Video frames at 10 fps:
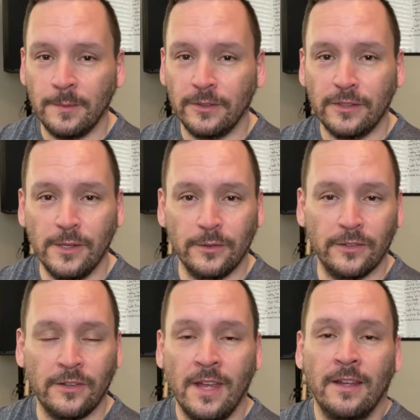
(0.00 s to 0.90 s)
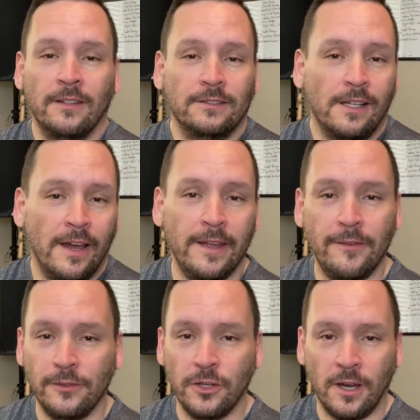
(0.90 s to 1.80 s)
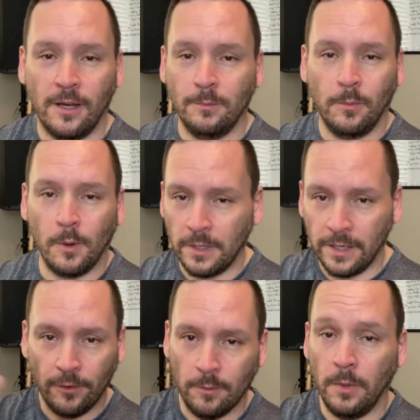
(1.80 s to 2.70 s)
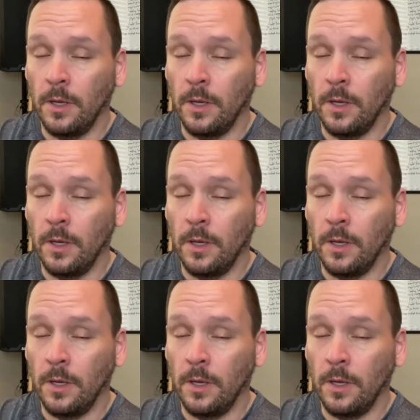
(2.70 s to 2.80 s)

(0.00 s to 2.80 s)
excuses: life, job, whatever.